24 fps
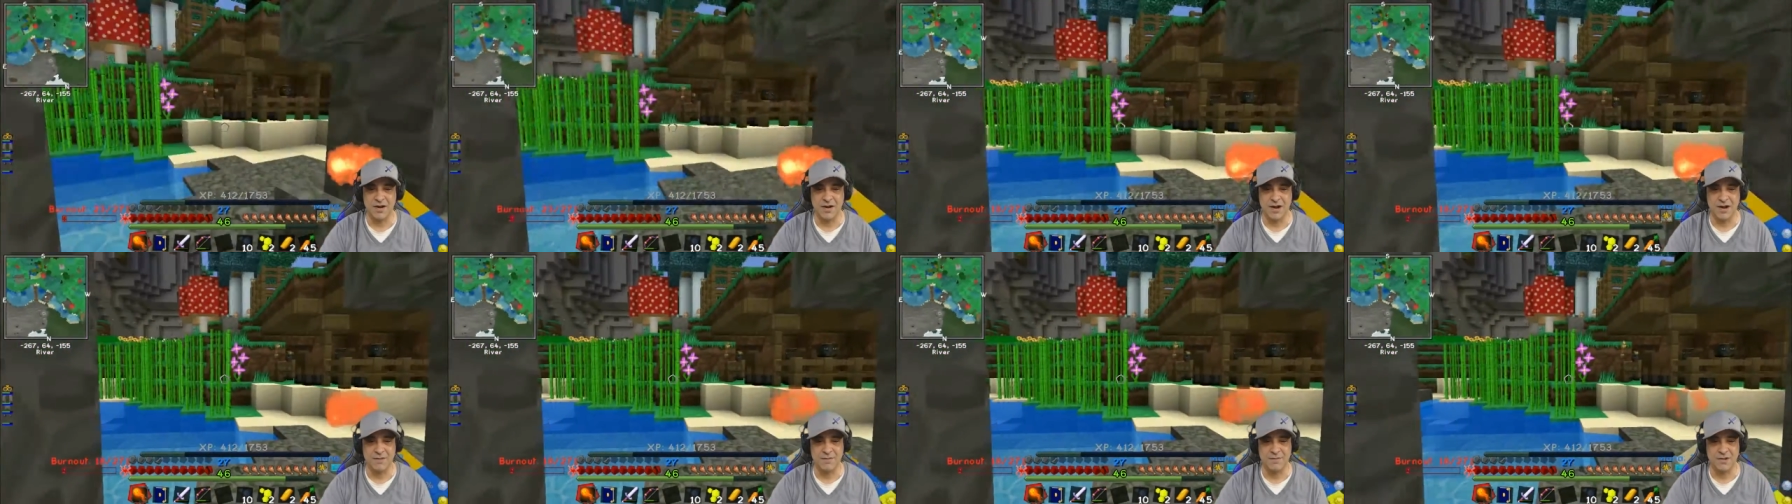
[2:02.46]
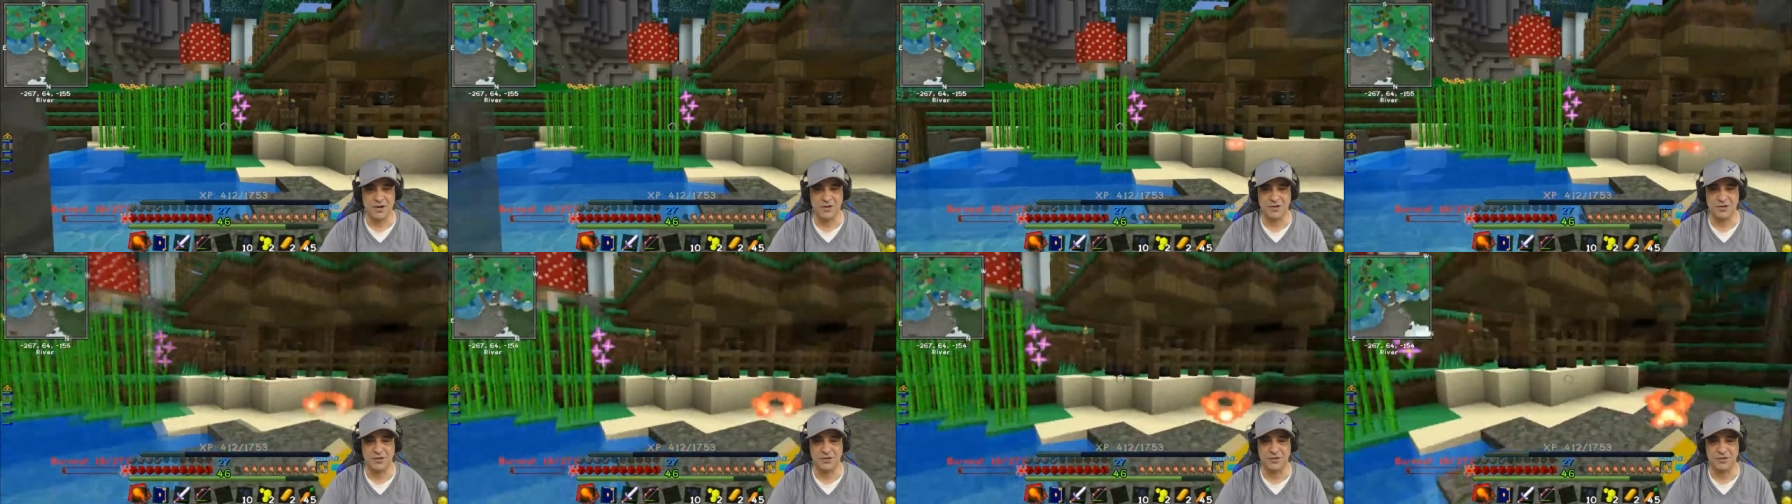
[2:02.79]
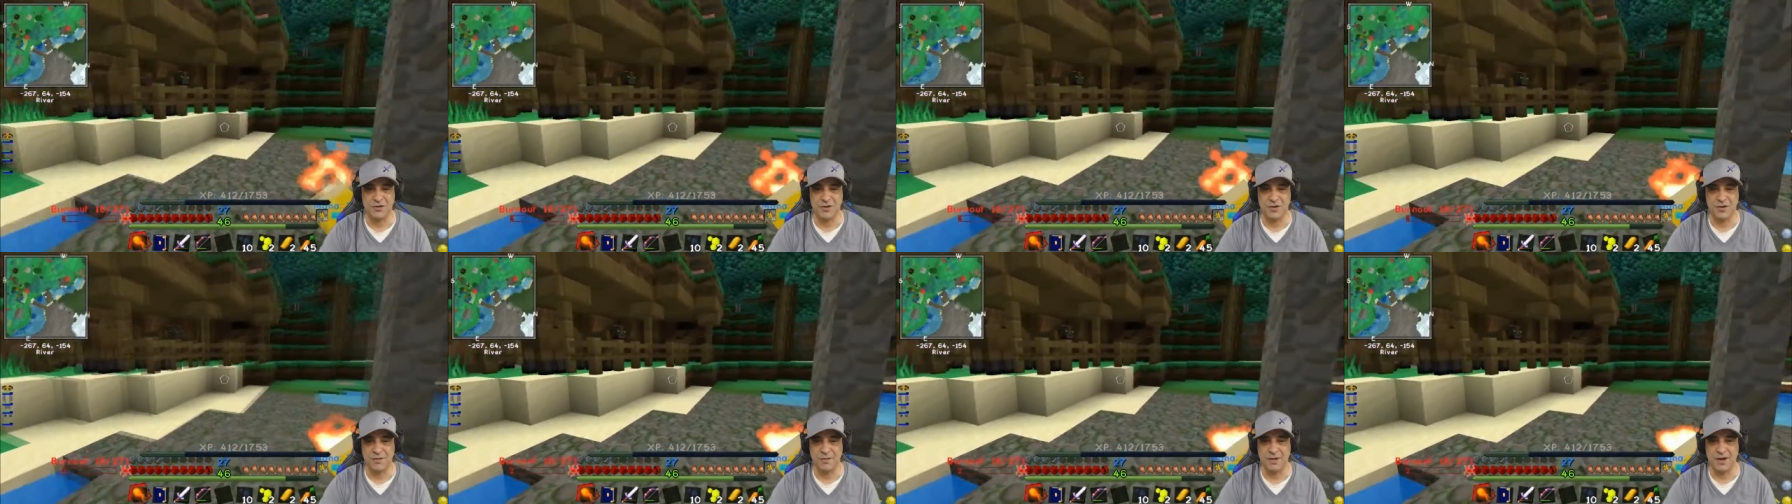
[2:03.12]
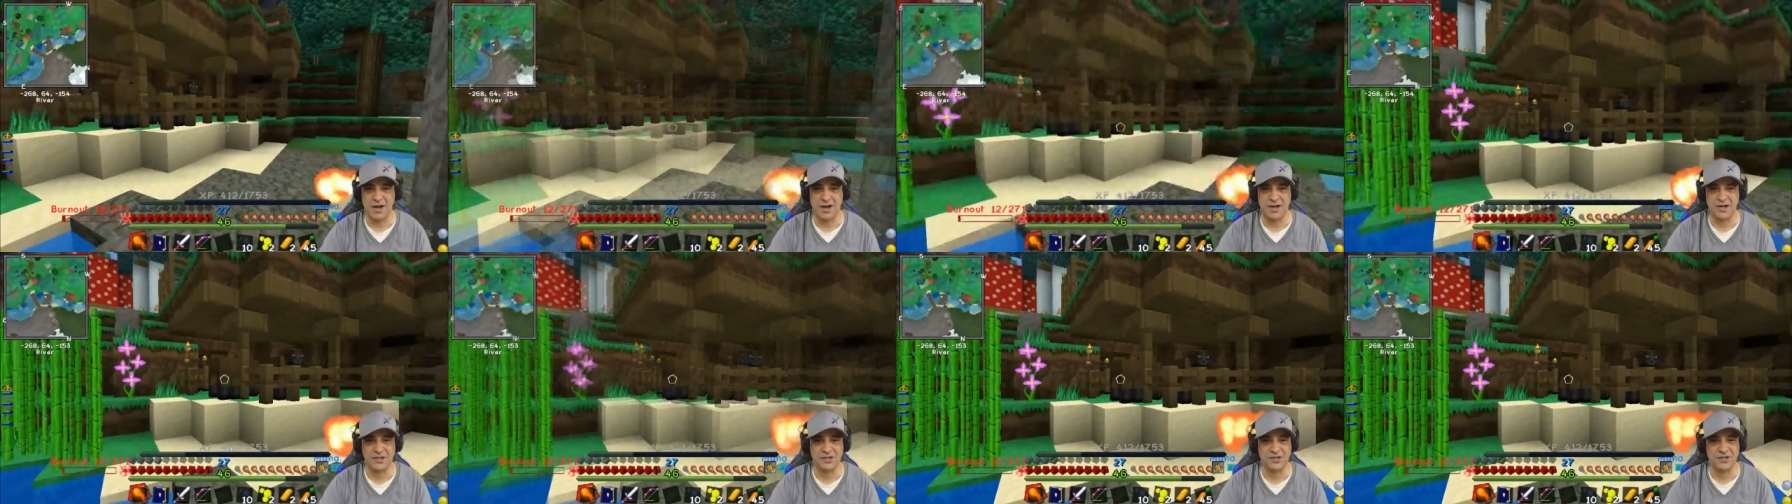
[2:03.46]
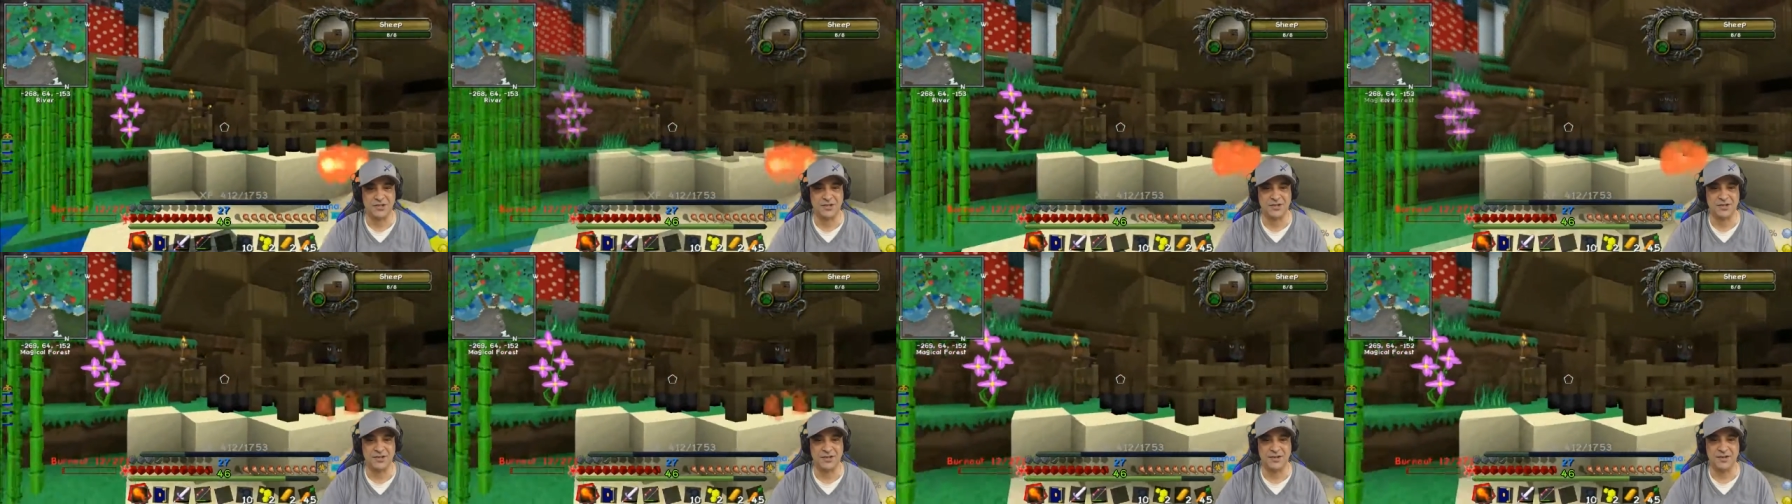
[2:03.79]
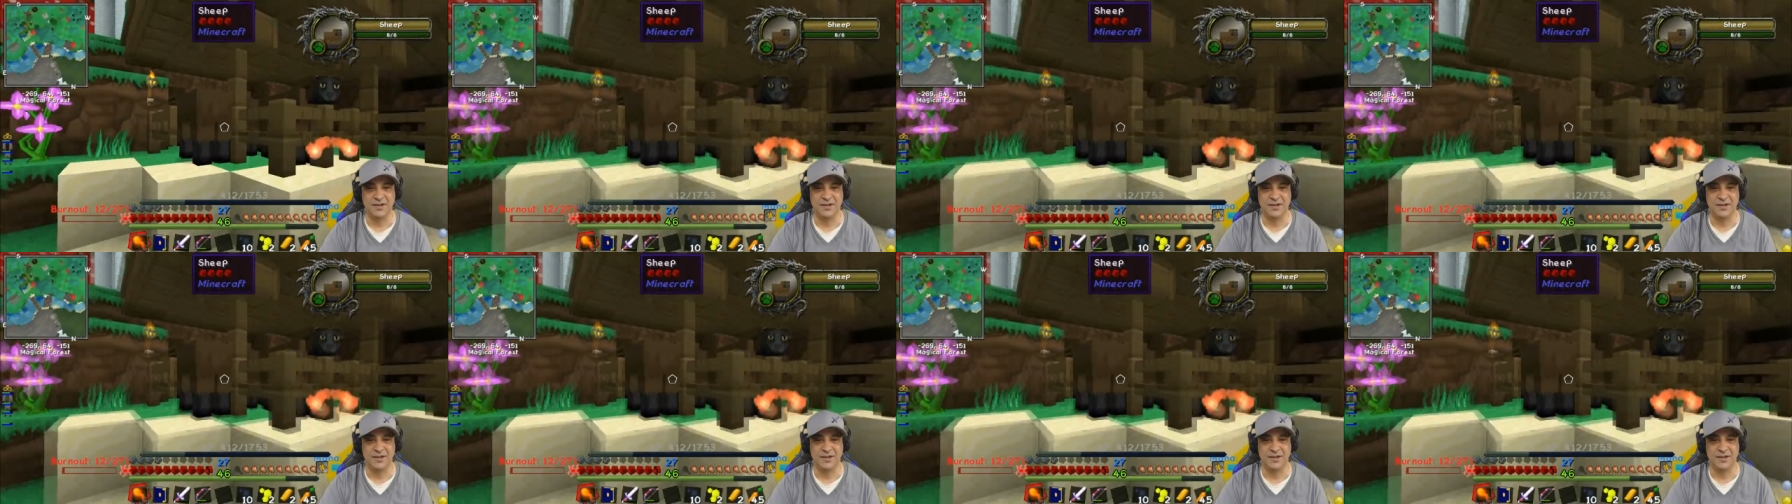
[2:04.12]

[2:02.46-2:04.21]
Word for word: I miss you so much.